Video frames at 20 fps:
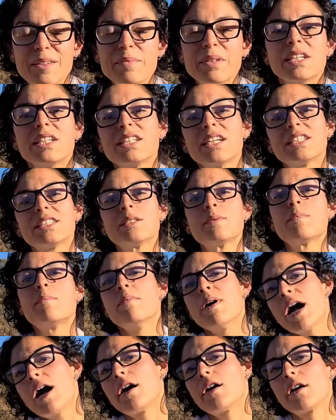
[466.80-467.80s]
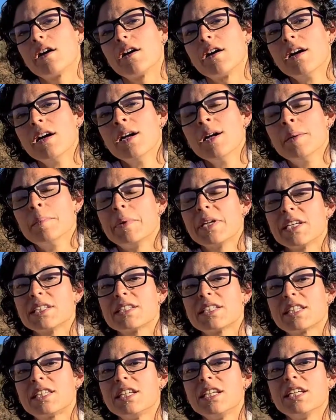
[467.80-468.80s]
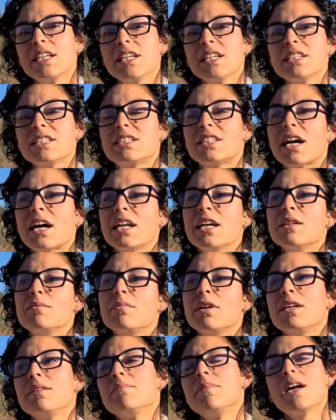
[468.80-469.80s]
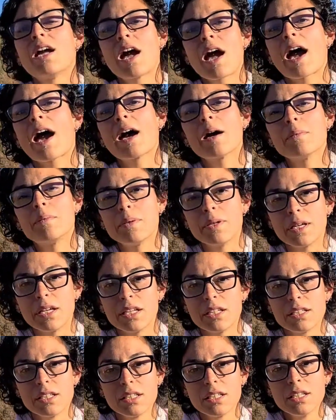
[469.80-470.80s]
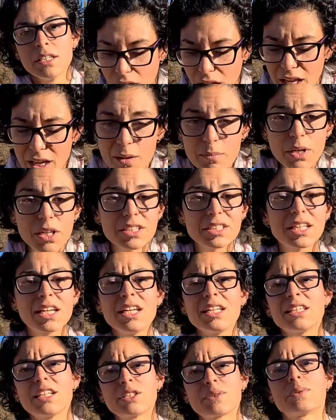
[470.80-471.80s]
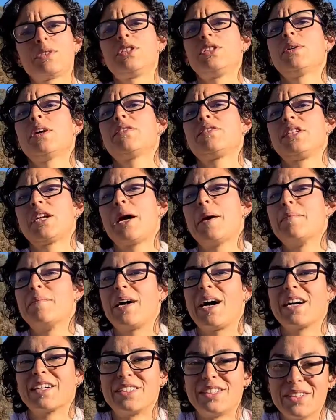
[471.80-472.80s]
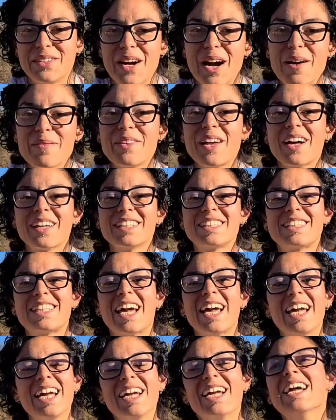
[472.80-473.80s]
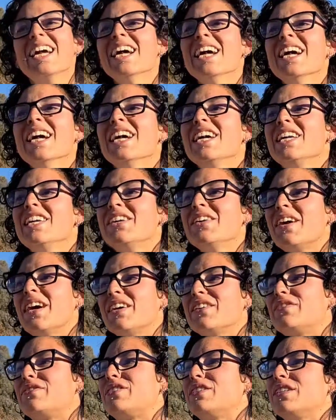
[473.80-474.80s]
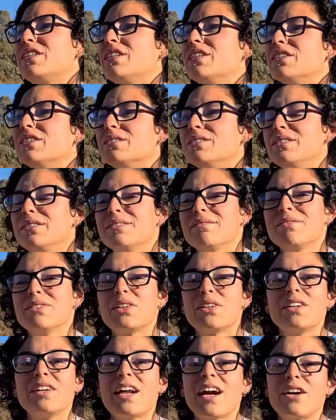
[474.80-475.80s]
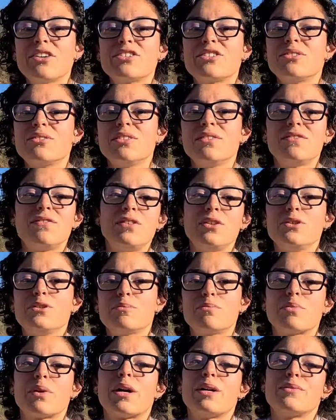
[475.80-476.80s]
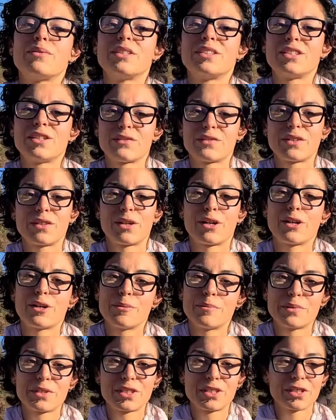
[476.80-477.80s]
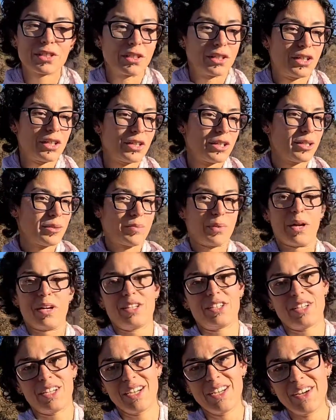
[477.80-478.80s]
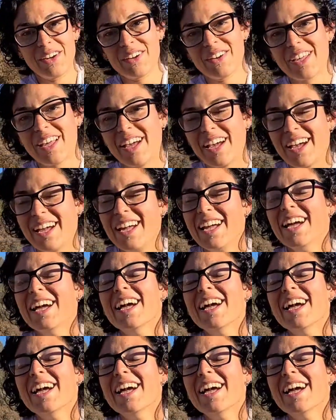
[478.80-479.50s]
But it doesn't matter, because the thing is, that had made me happy. And I'm not saying that's what you have to come back to. I'm not saying you have to learn how to infuse bread with different herbs to cure depression, okay?